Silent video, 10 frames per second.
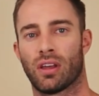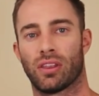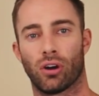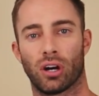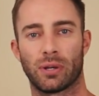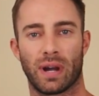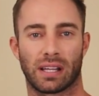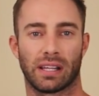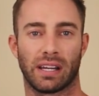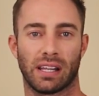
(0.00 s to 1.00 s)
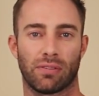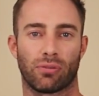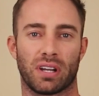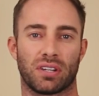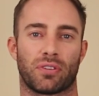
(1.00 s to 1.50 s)
The ideal alkalinity level
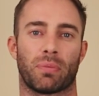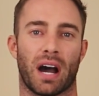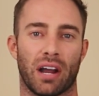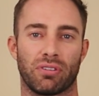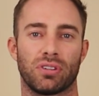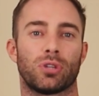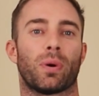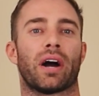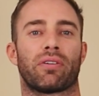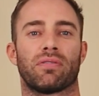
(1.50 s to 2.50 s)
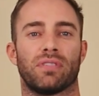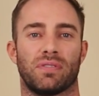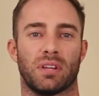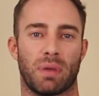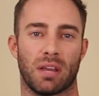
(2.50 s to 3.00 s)
ranges from 100 to
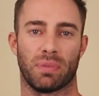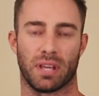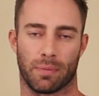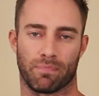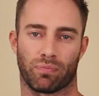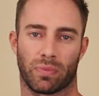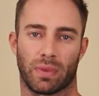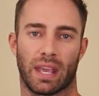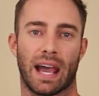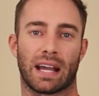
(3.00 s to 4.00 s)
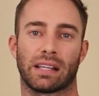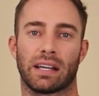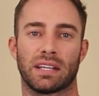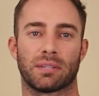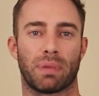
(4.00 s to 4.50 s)
150 ppm.
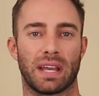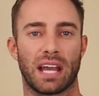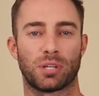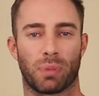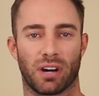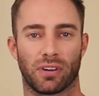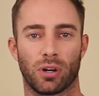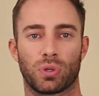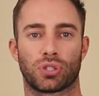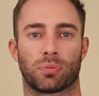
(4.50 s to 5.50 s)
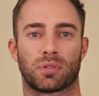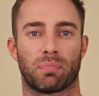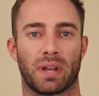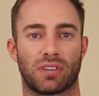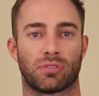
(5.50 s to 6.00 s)
Alkalinity is a pH buffer which stops the
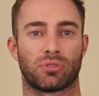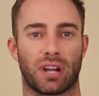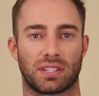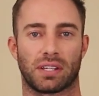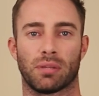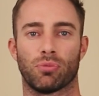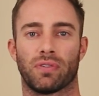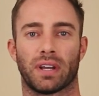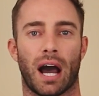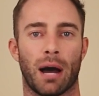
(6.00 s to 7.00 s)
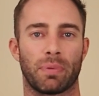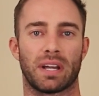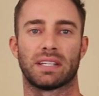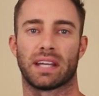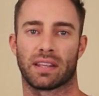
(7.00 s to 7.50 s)
pH from drastically moving up
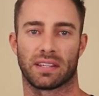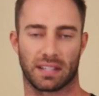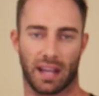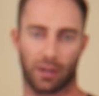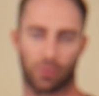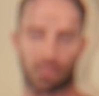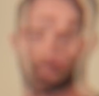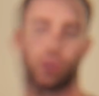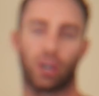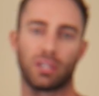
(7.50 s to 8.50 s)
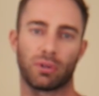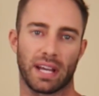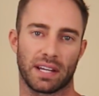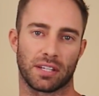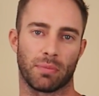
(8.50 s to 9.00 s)
and down the scale. The ideal
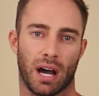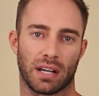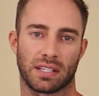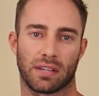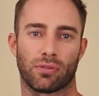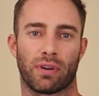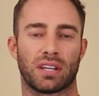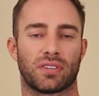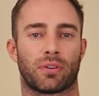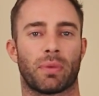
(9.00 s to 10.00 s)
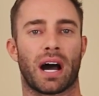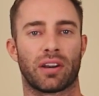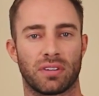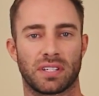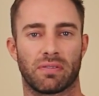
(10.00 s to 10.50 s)
calcium hardness level ranges from
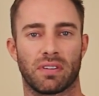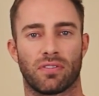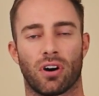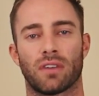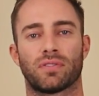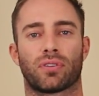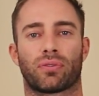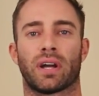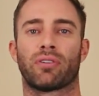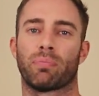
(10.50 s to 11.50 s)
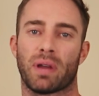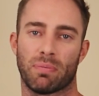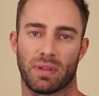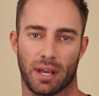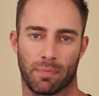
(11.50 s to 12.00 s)
175 to 300
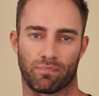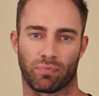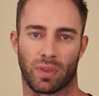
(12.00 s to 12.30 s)
ppm.